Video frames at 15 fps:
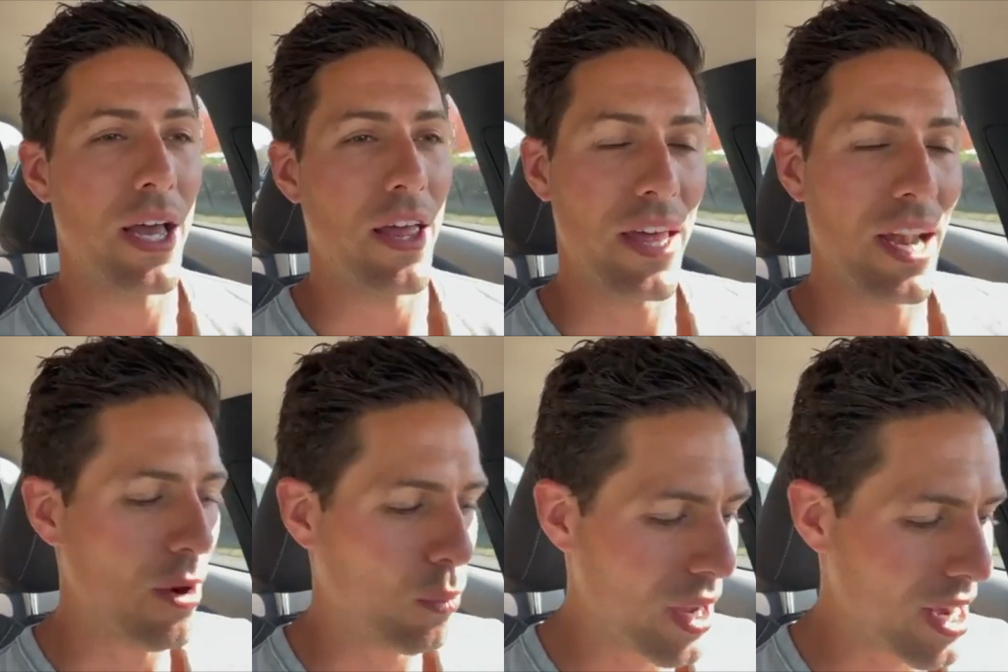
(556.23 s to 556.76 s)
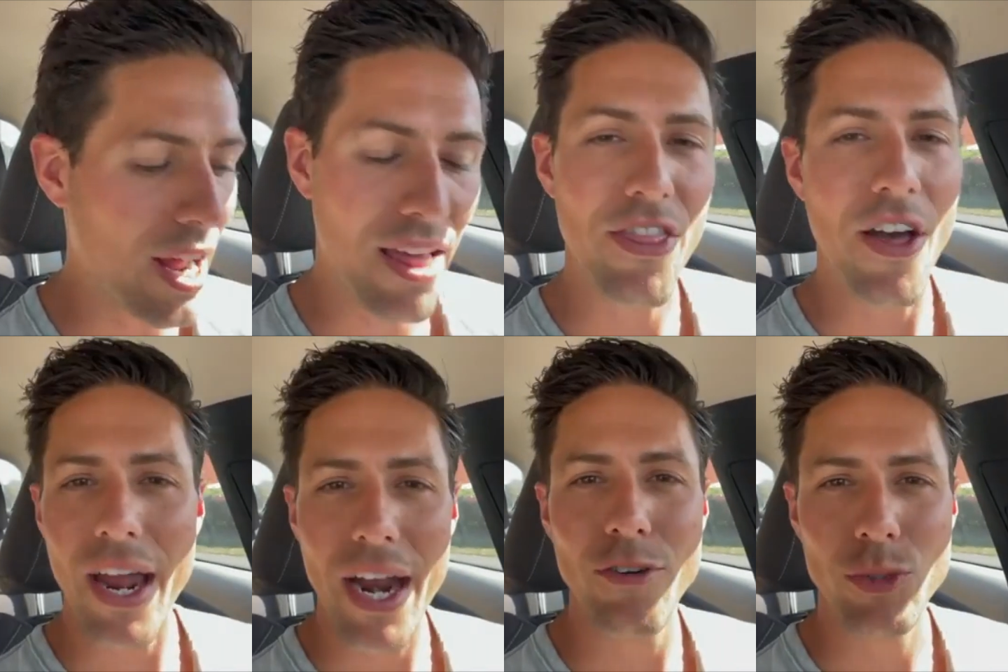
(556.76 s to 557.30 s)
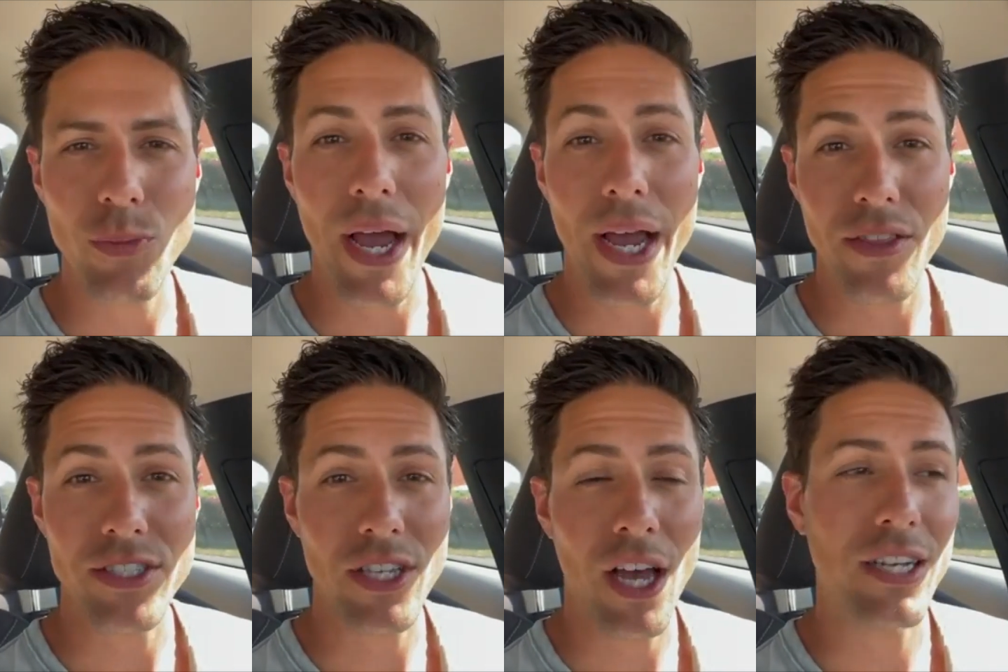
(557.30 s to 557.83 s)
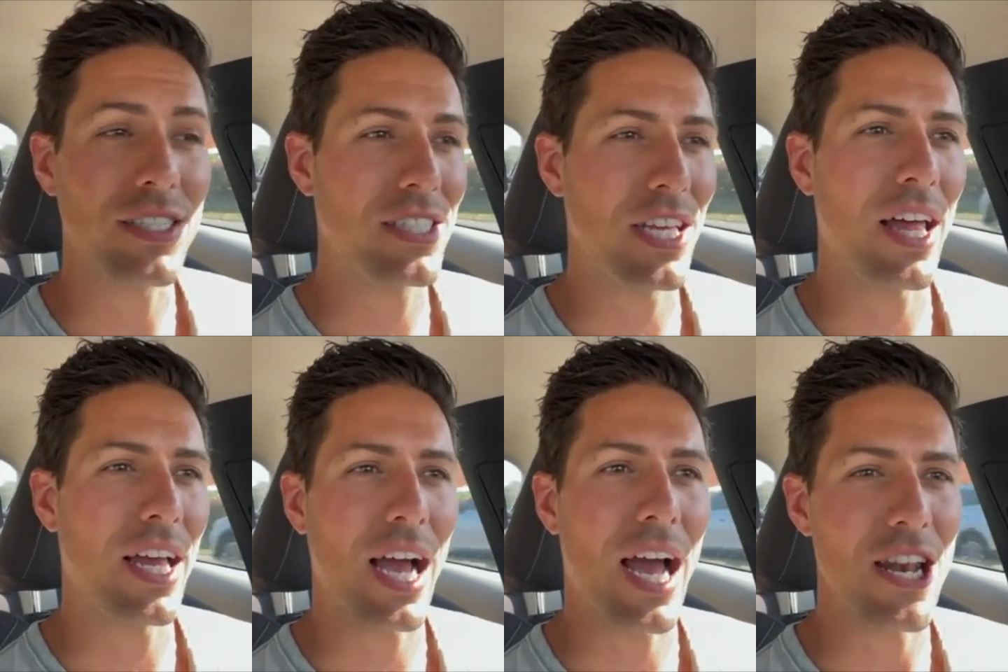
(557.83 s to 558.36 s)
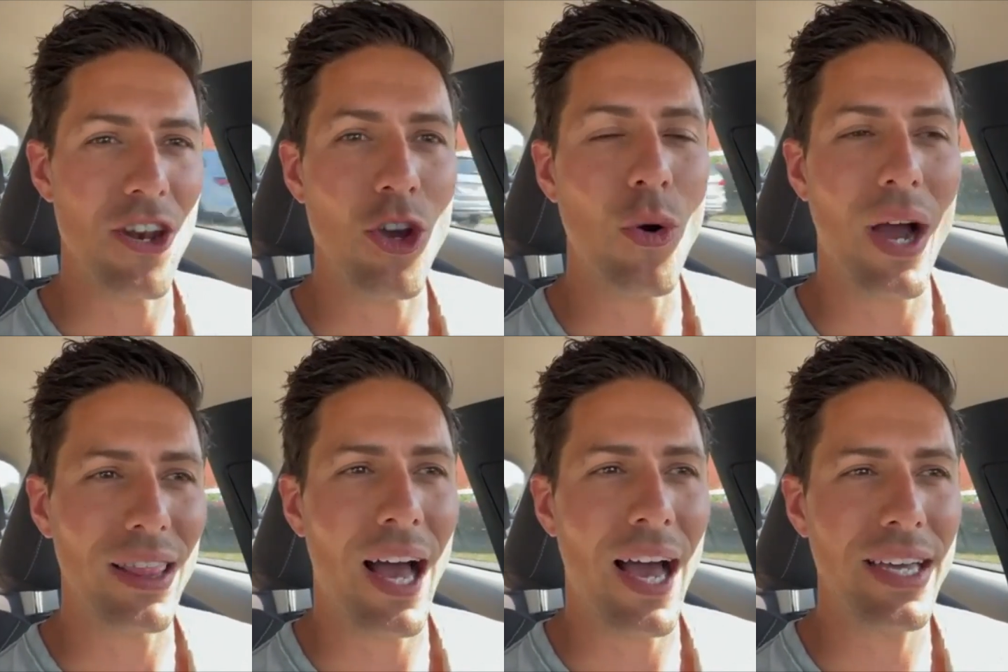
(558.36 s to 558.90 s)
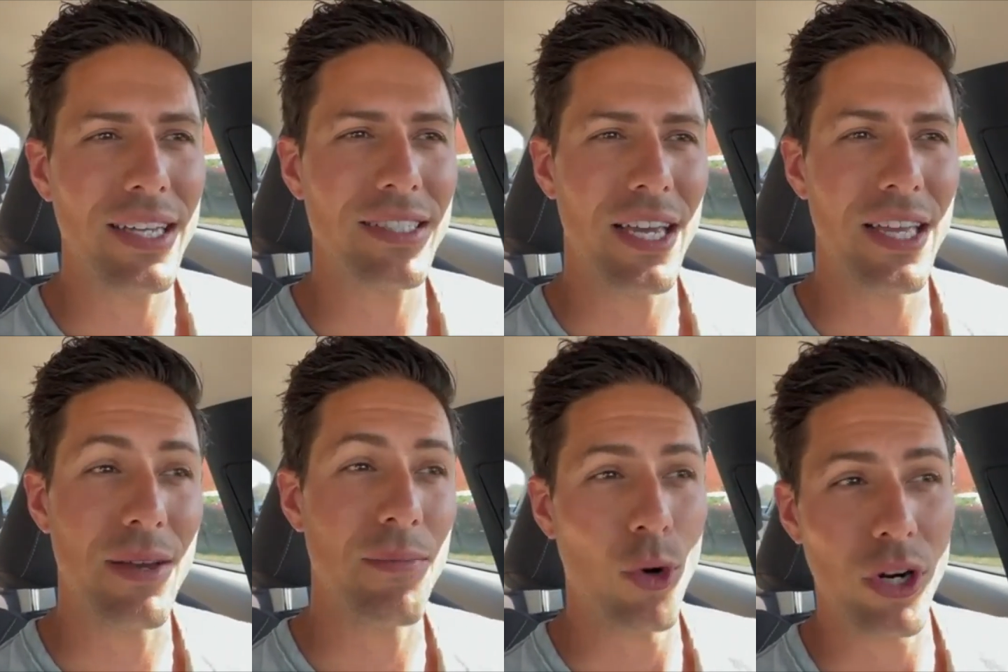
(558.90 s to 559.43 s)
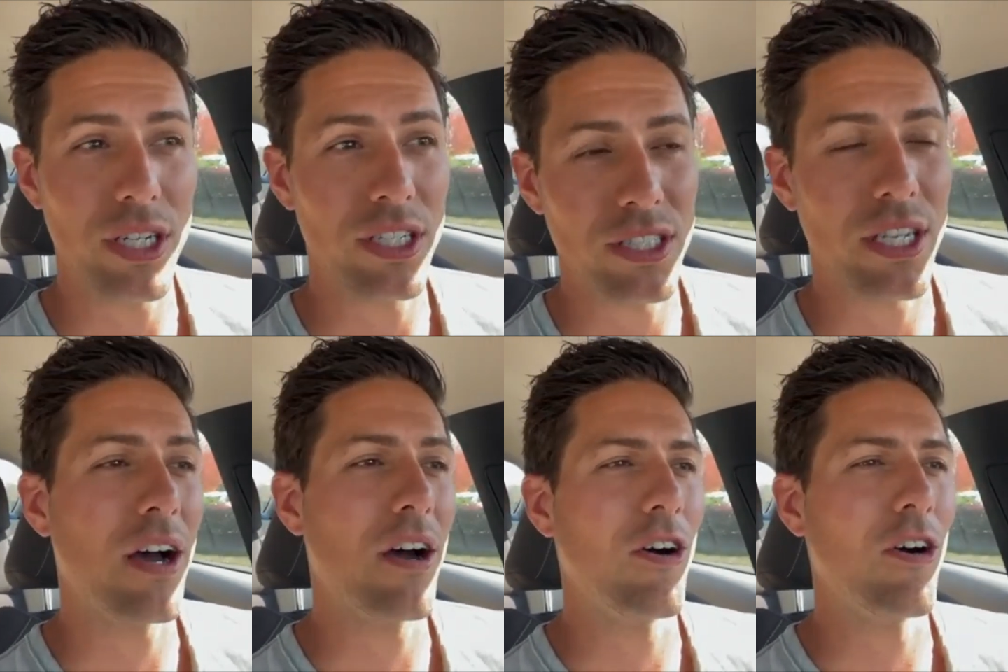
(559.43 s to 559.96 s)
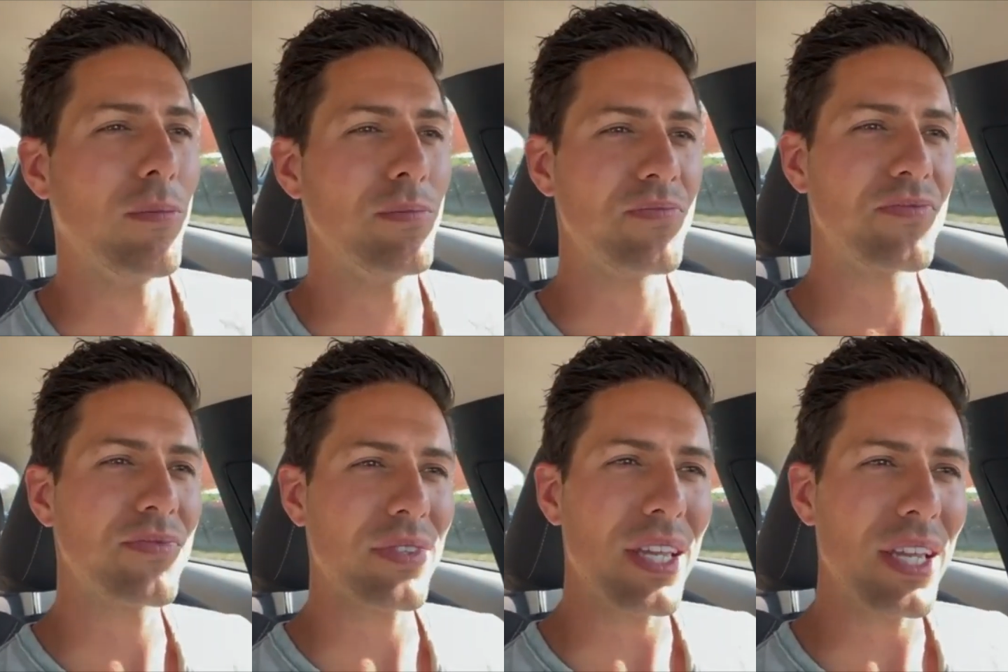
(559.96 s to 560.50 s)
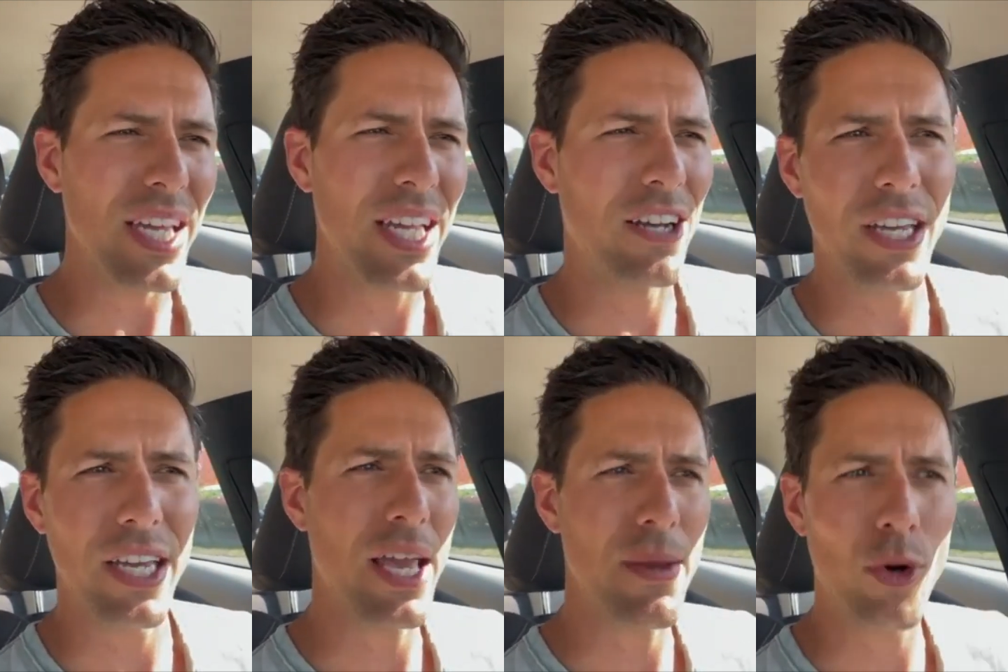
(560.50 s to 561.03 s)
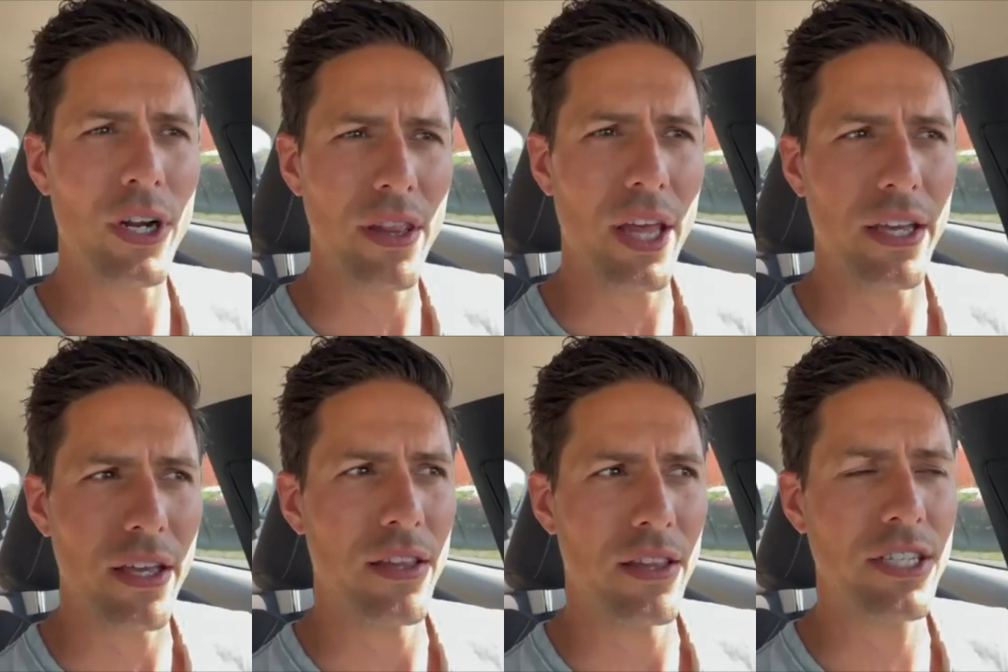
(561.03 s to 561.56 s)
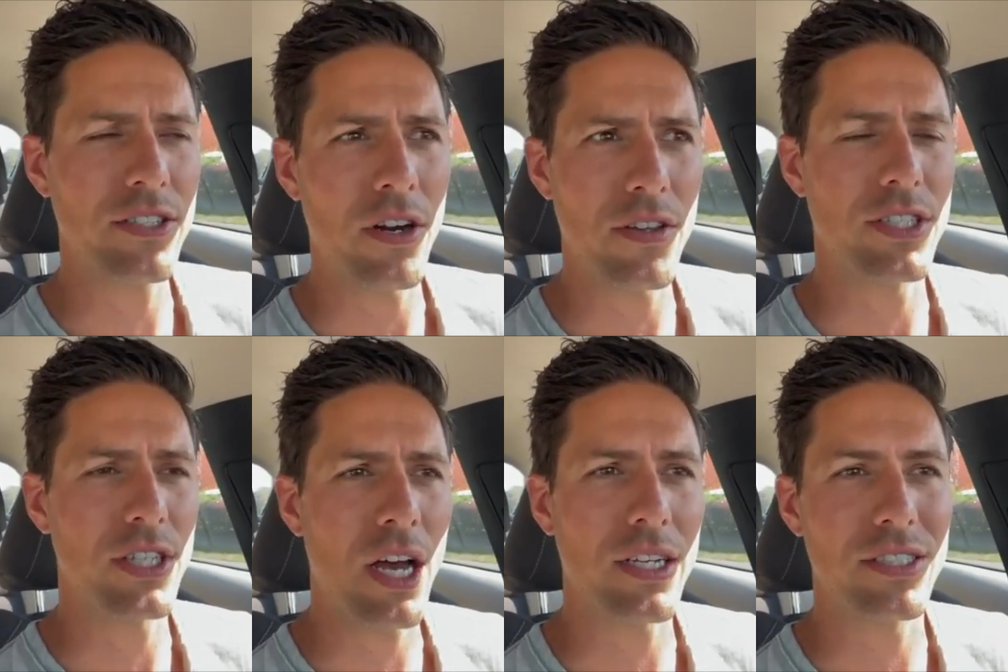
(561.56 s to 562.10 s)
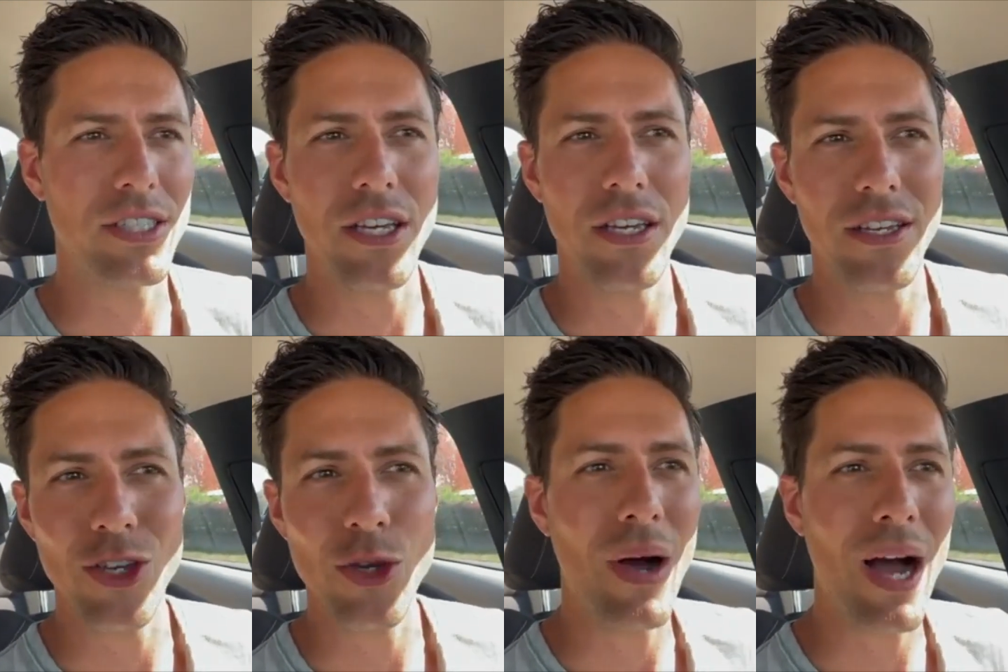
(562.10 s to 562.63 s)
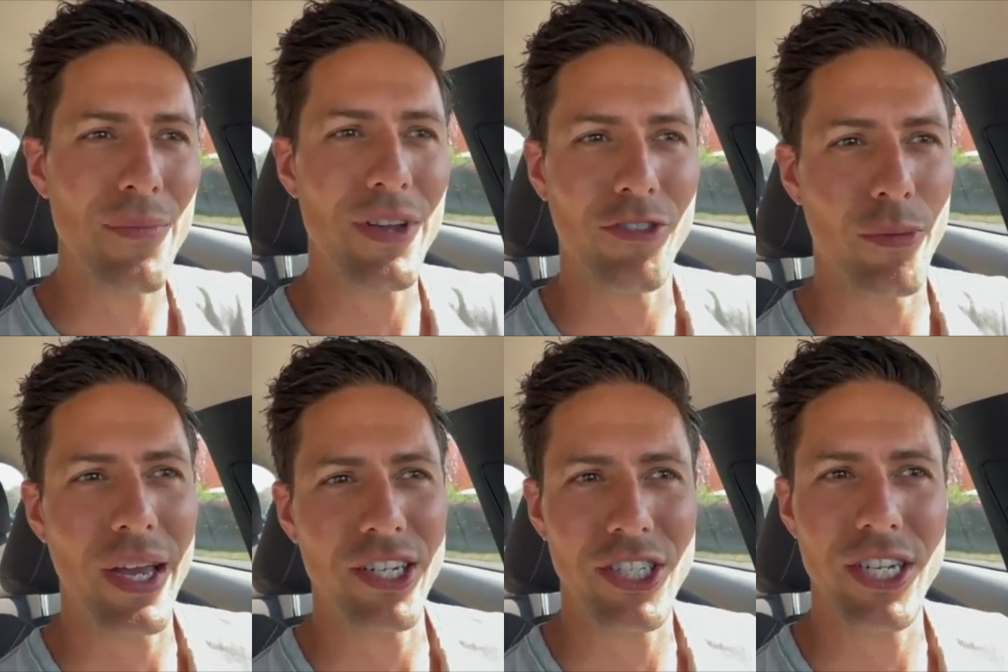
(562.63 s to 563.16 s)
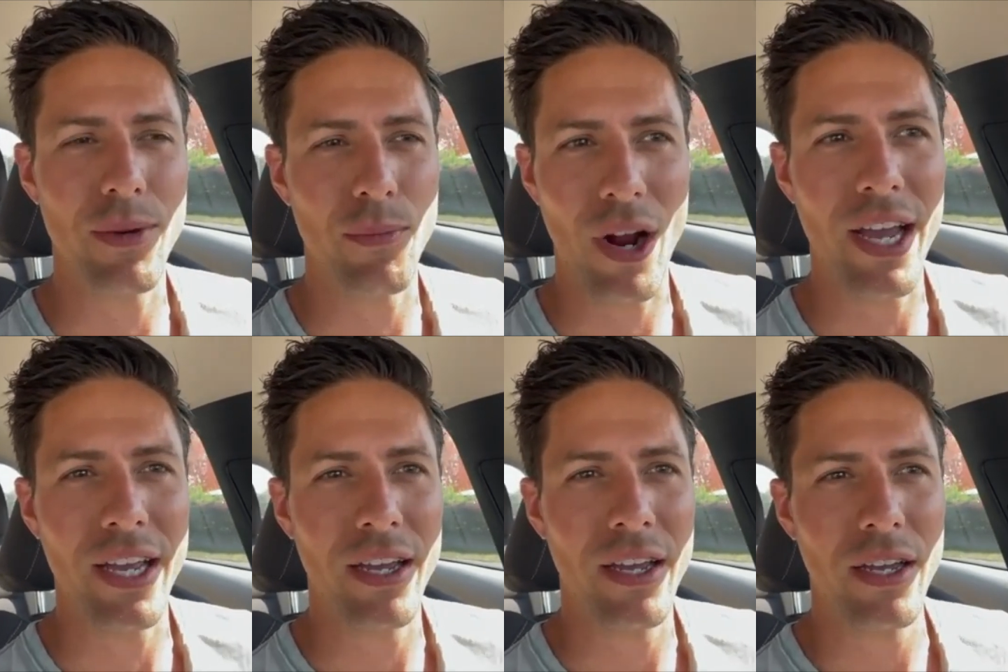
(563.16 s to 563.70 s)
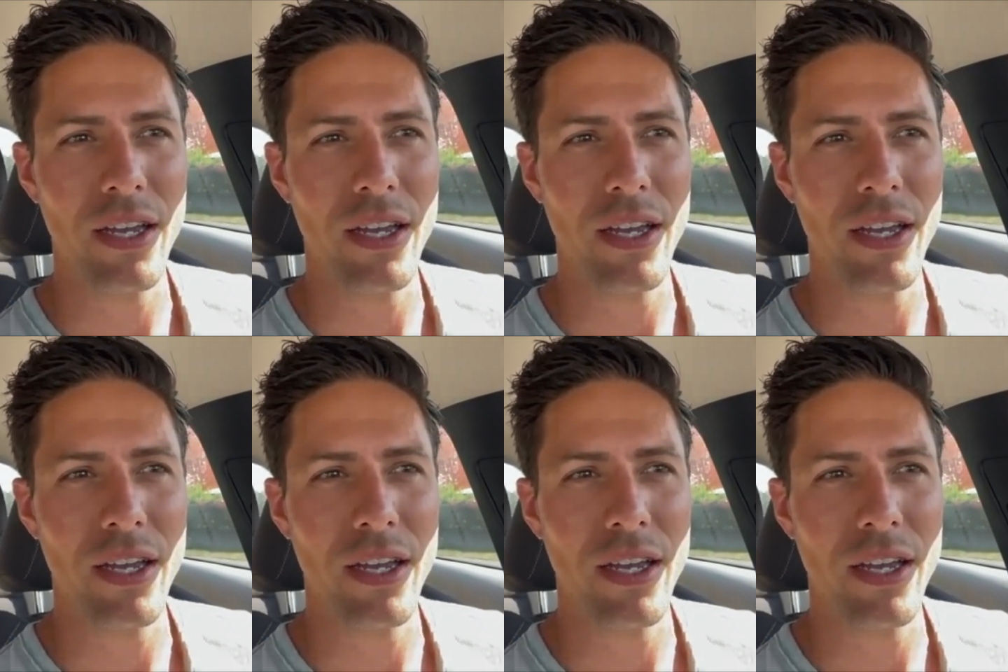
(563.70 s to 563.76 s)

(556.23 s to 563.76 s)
Then I went and I thought I was buying the socks that like I knew I liked, and then Morgan just got home, and I was like, hey Morgan, like, these are the socks that you bought me from H&M, right?